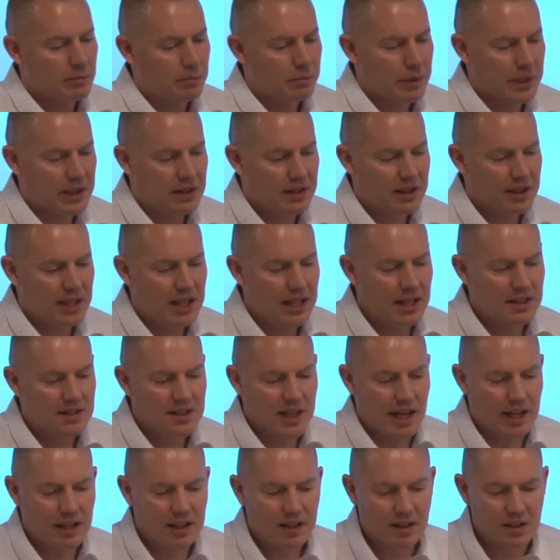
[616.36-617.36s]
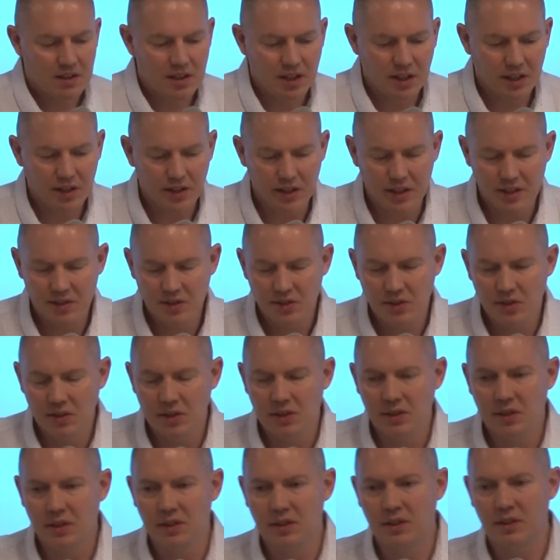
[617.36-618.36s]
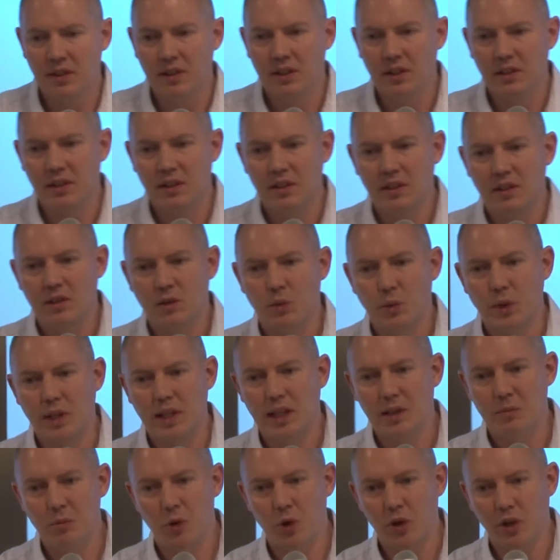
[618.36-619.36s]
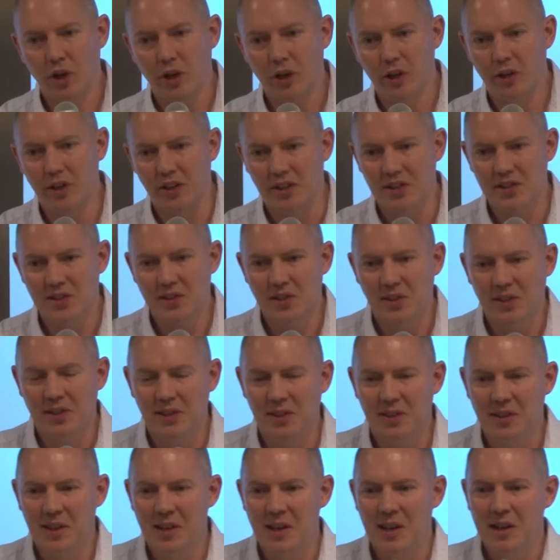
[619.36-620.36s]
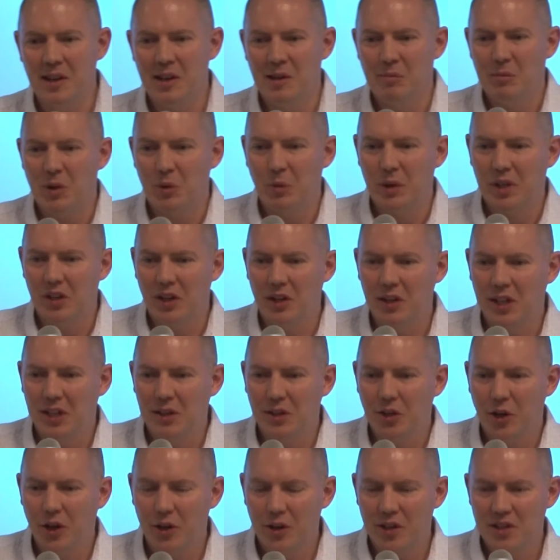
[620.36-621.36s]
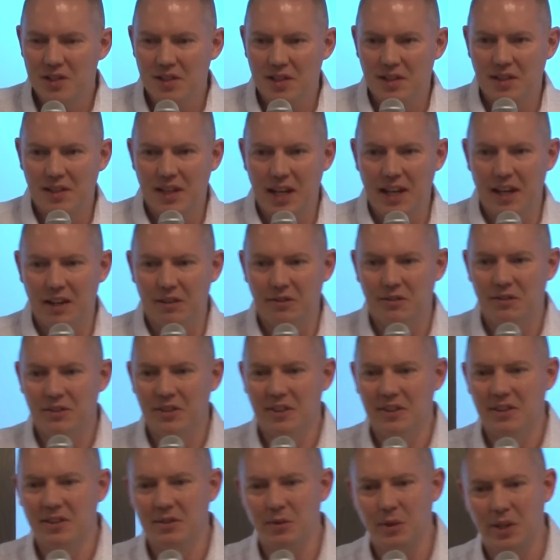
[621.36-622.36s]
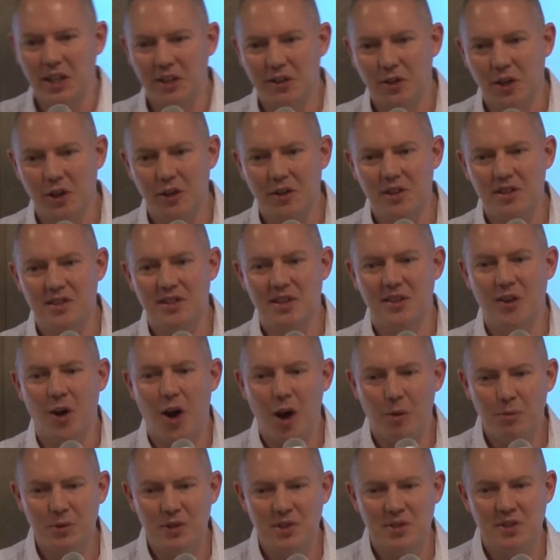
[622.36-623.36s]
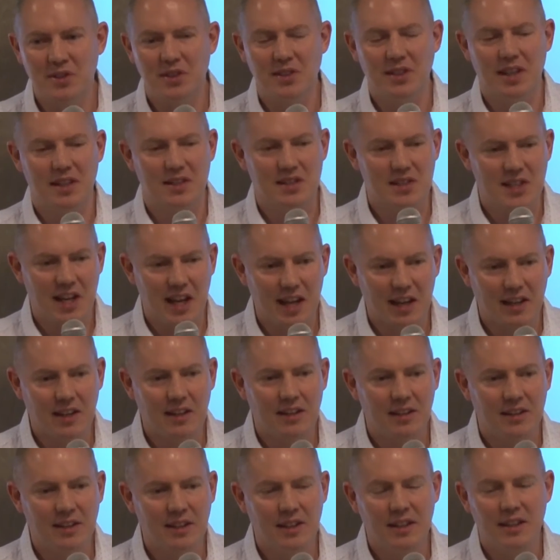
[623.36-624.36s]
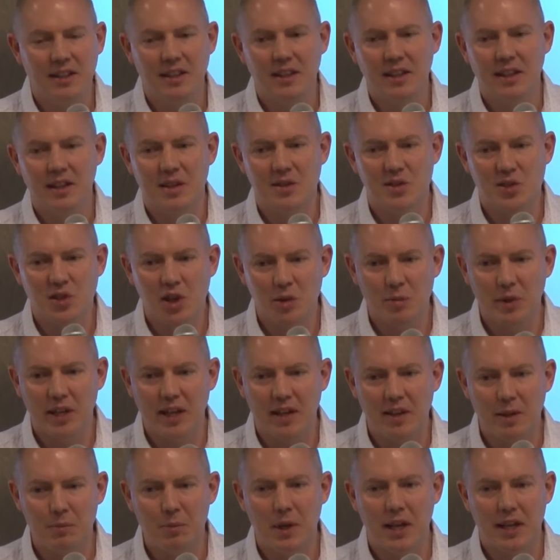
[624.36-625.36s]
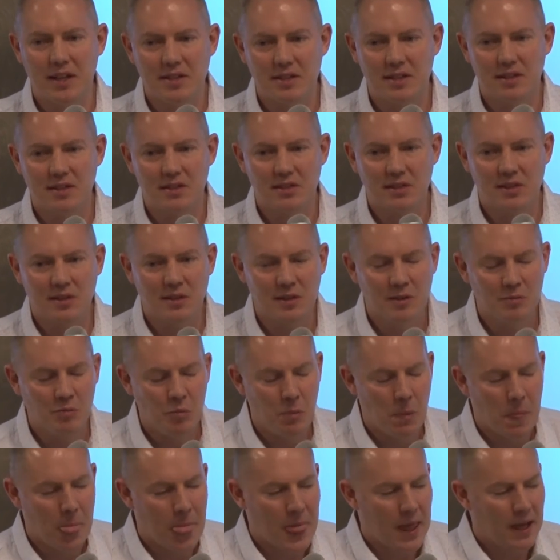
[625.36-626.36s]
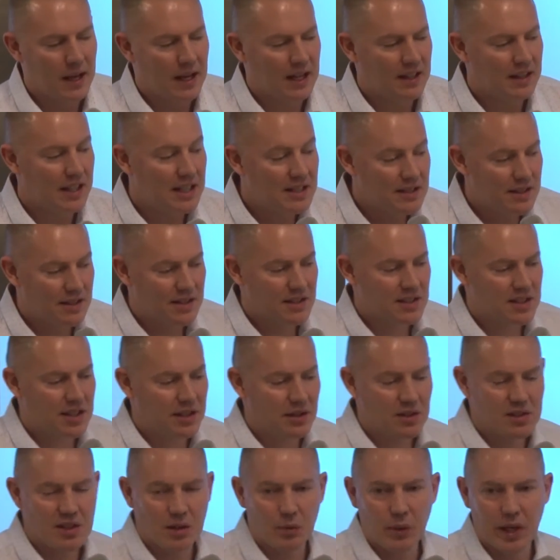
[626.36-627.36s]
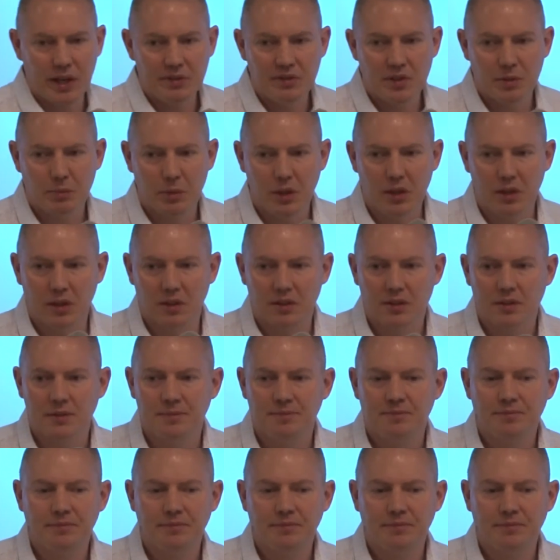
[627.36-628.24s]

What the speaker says: But the key takeout here is we need more coders. But we don't need coders in dev. We need coders in ops and sec and so many other places. And these are the skills that we have to build.